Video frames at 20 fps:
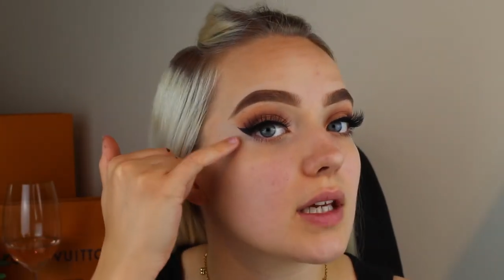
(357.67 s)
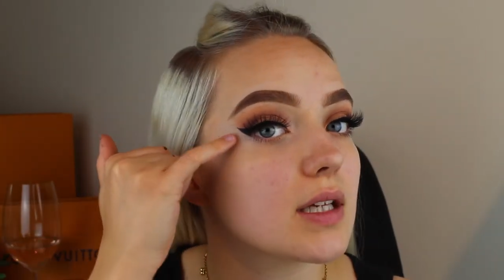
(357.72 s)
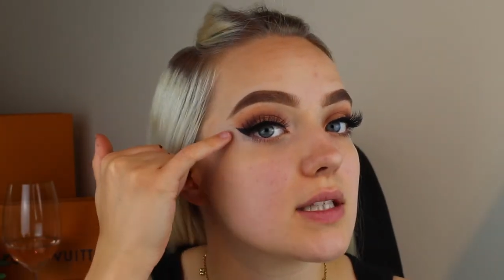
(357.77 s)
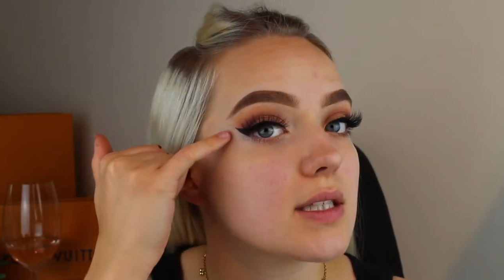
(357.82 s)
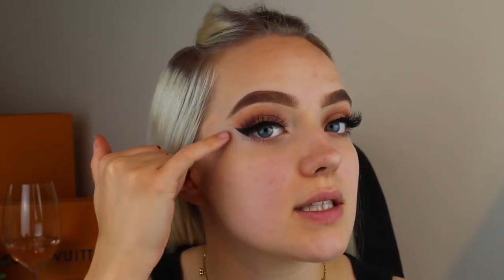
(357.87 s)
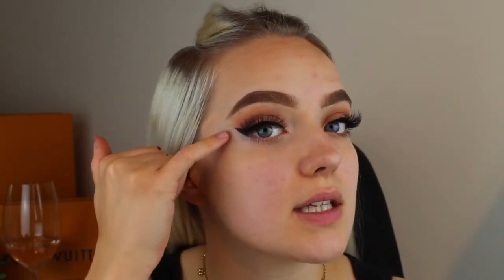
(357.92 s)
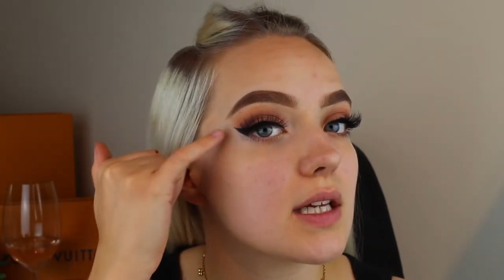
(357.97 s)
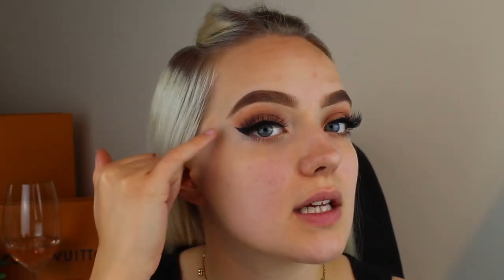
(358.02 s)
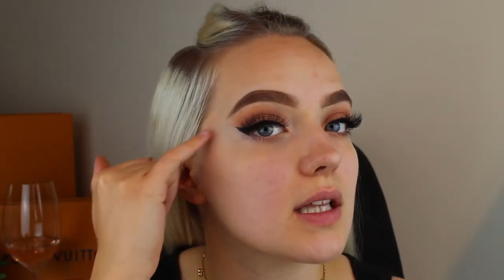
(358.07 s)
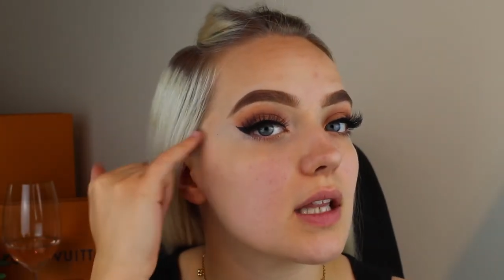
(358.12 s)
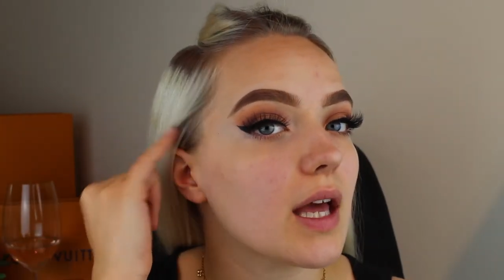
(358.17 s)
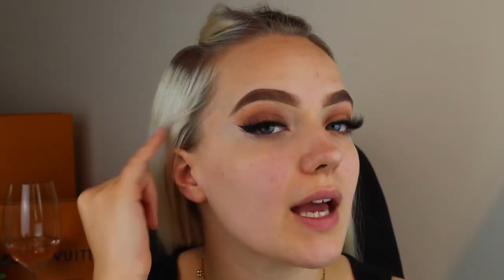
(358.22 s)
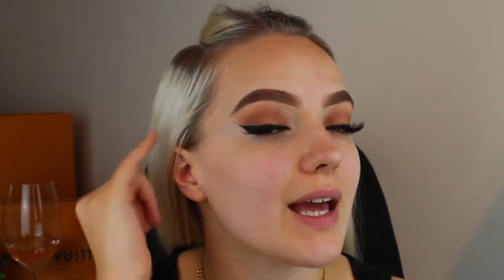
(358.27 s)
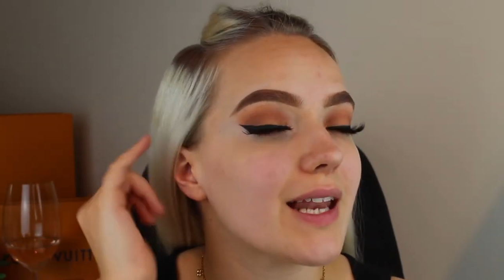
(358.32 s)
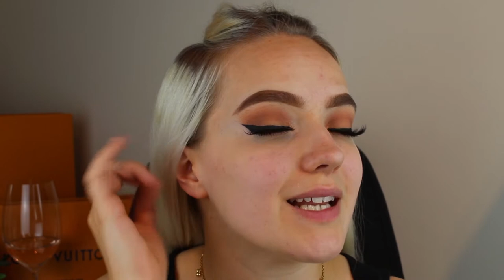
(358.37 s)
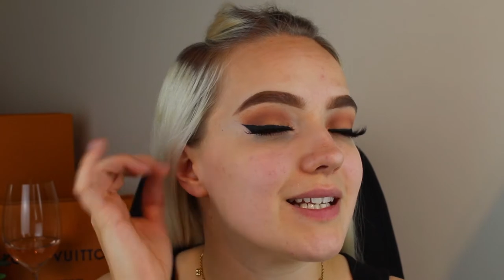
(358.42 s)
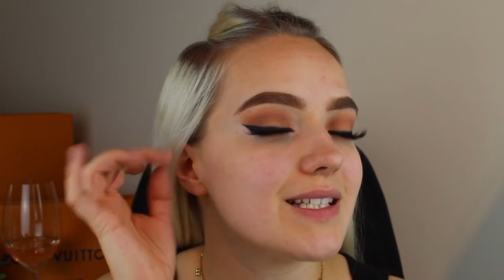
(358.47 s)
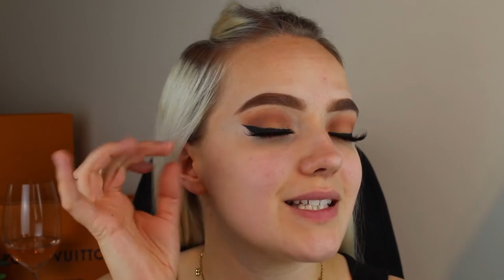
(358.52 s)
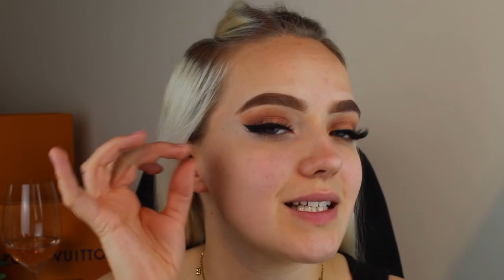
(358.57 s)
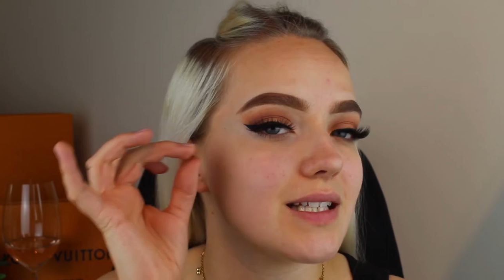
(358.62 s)
concealer
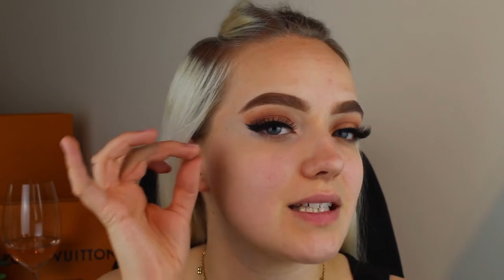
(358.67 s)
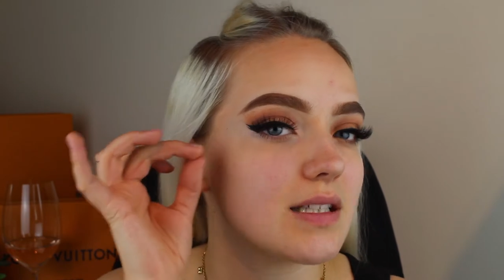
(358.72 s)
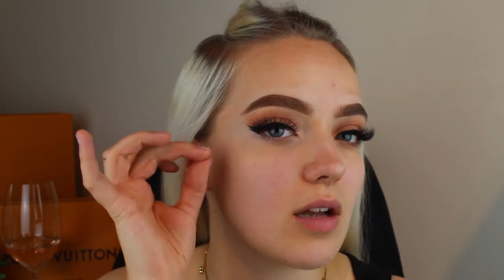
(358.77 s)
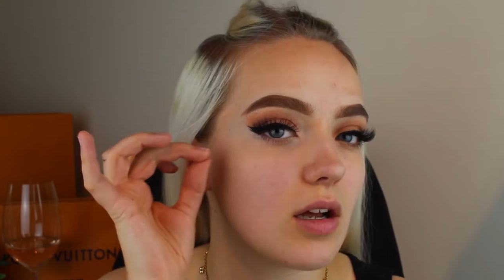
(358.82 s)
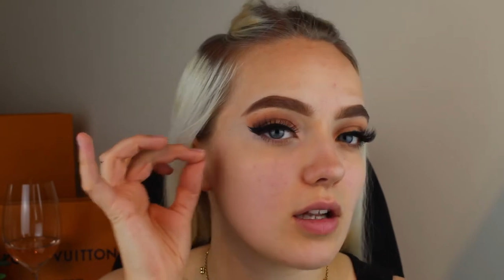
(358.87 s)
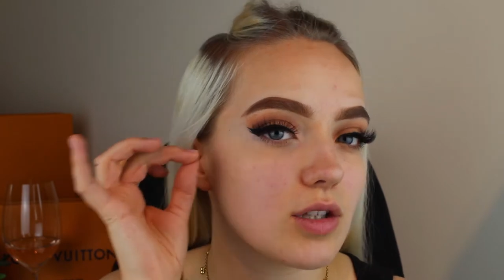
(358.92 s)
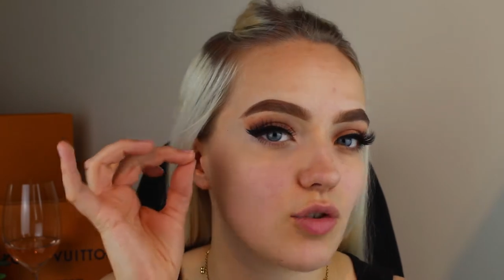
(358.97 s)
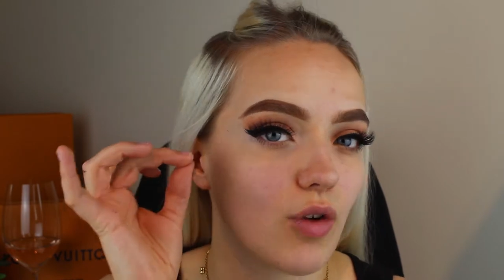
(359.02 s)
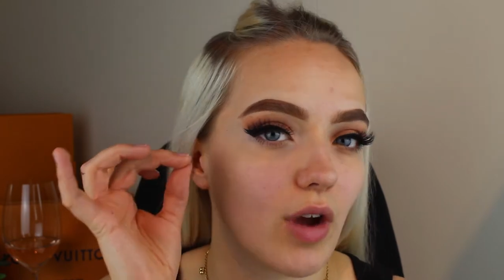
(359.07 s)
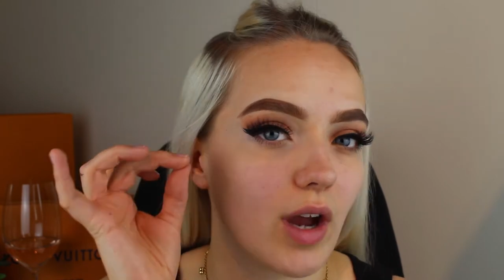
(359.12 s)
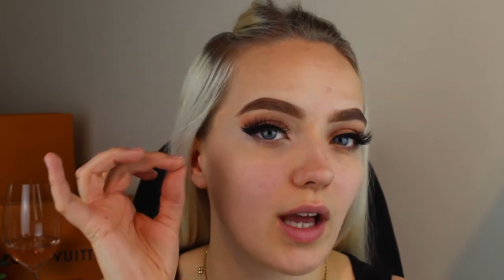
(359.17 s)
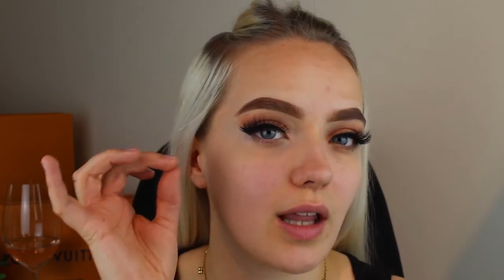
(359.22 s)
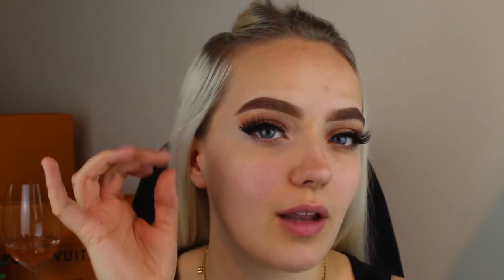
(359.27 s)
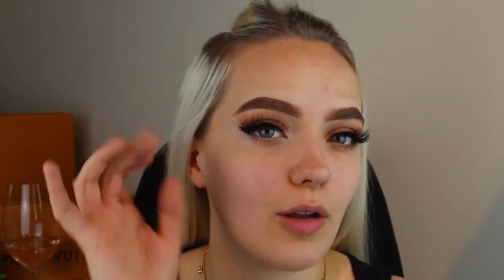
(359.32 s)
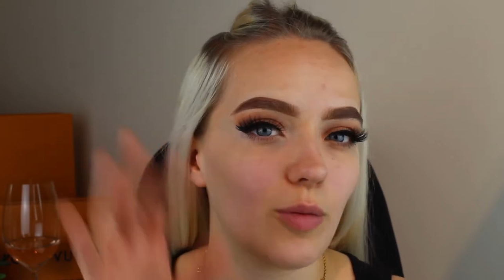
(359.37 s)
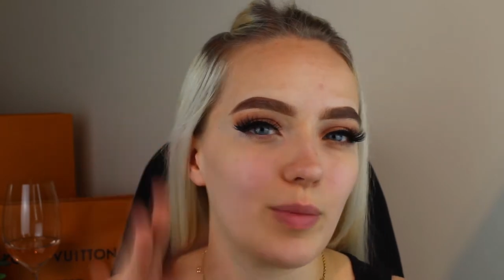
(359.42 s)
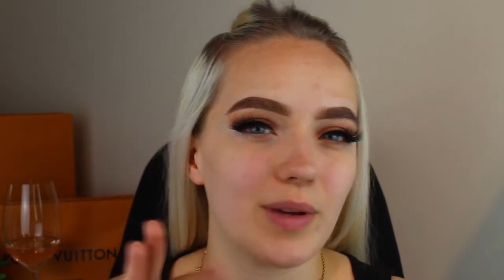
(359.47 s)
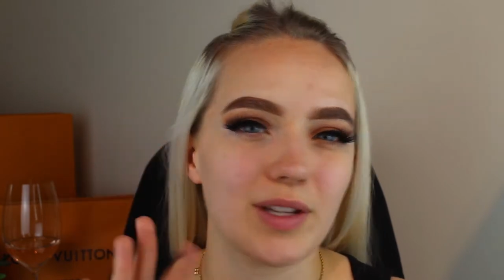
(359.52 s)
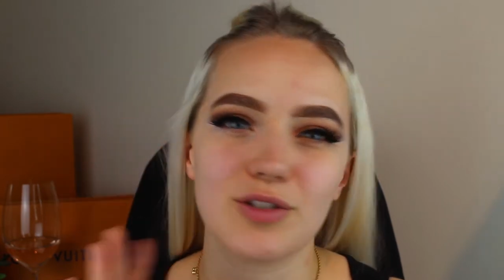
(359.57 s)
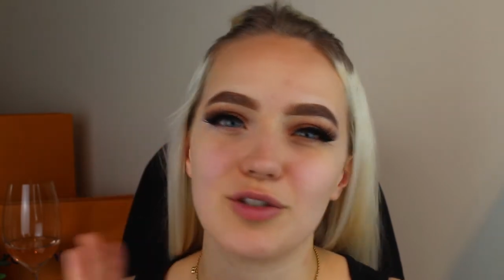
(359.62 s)
and it did start to crack a
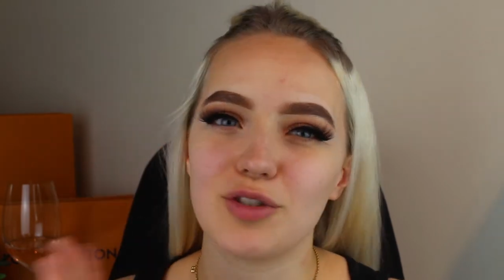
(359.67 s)
little bit.